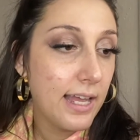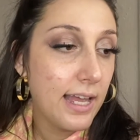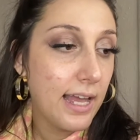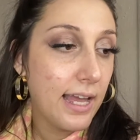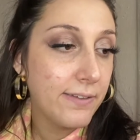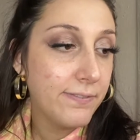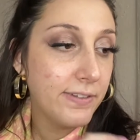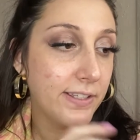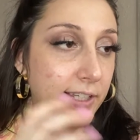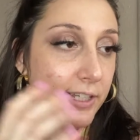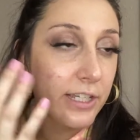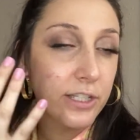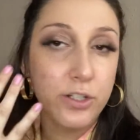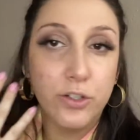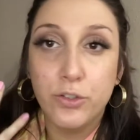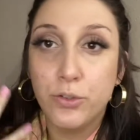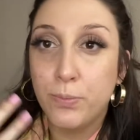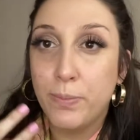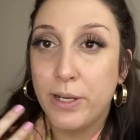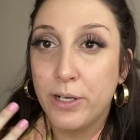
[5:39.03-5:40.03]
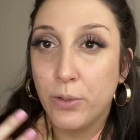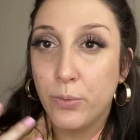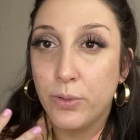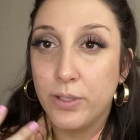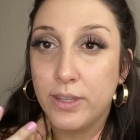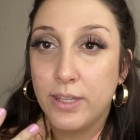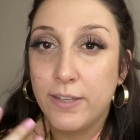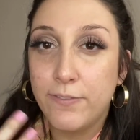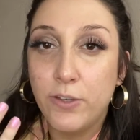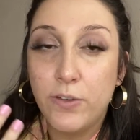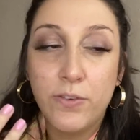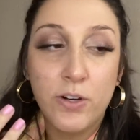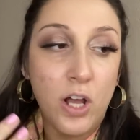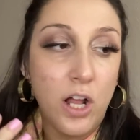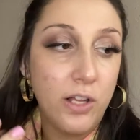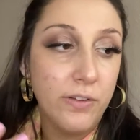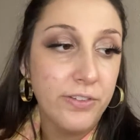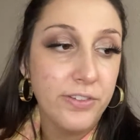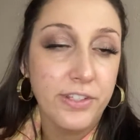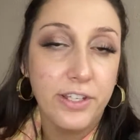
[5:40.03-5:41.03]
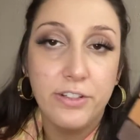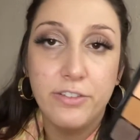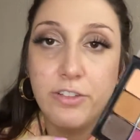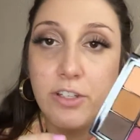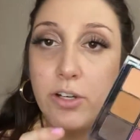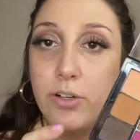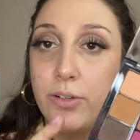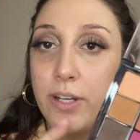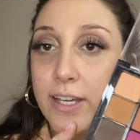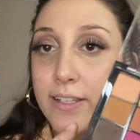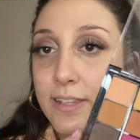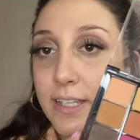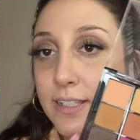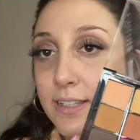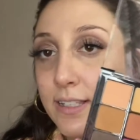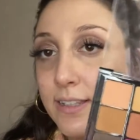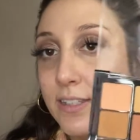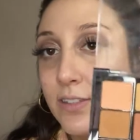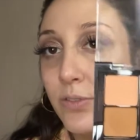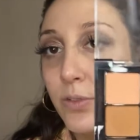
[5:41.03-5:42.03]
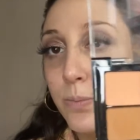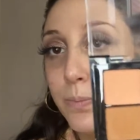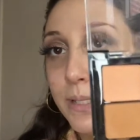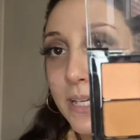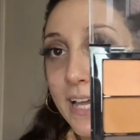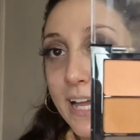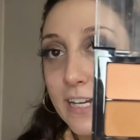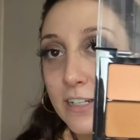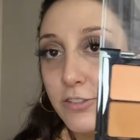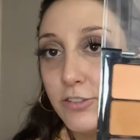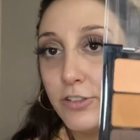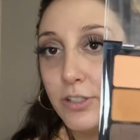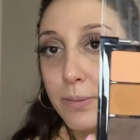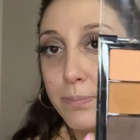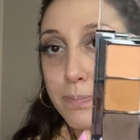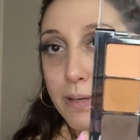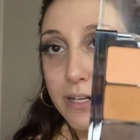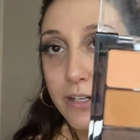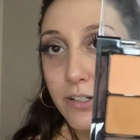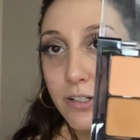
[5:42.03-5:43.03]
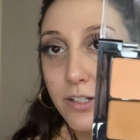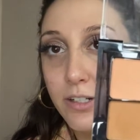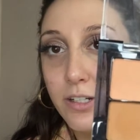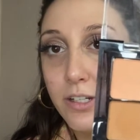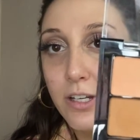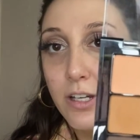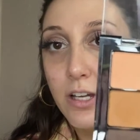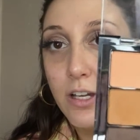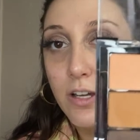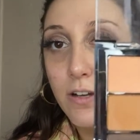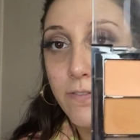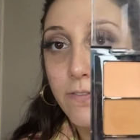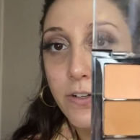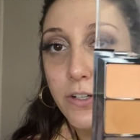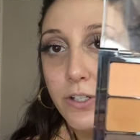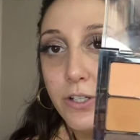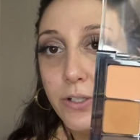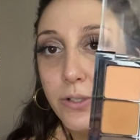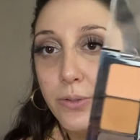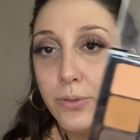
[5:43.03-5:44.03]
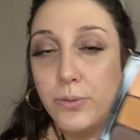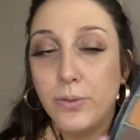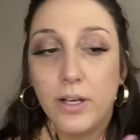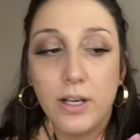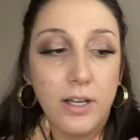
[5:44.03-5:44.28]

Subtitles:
I feel like it goes better with, if you have an olive skin tone, I think that this will be actually better for you.